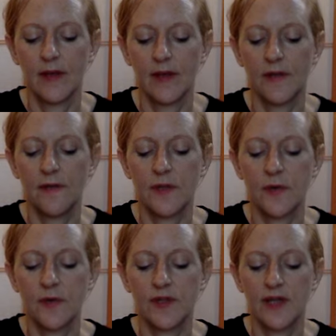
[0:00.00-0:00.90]
If
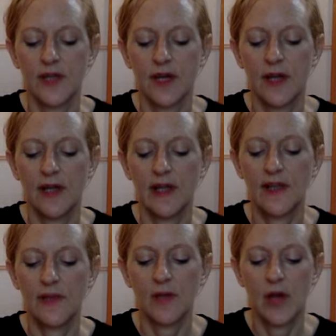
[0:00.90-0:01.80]
thoughts occur, let
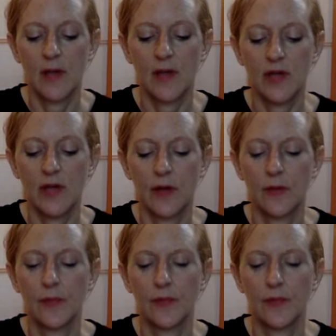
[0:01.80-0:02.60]
them come and go.